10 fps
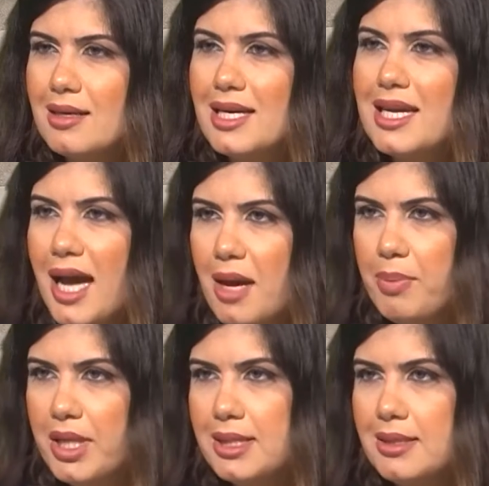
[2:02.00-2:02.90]
recap
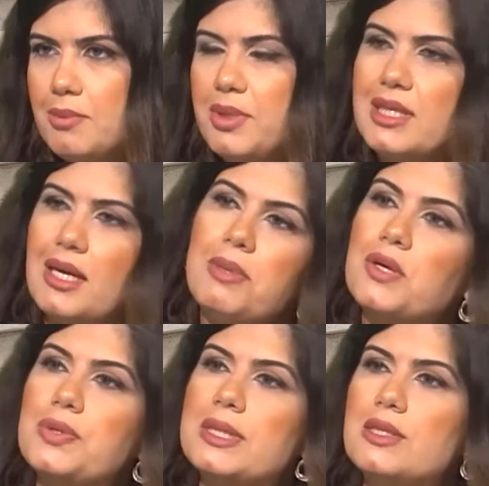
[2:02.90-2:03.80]
a little bit
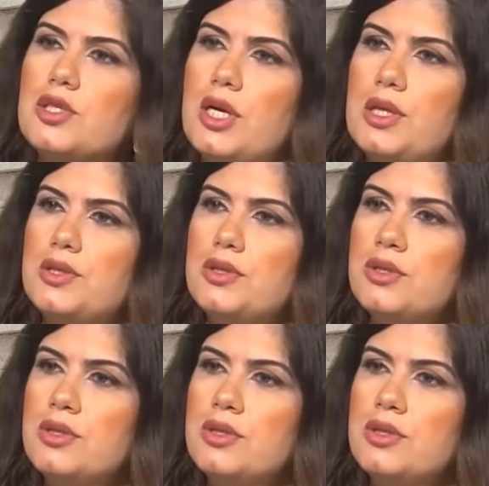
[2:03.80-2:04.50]
about this challenge.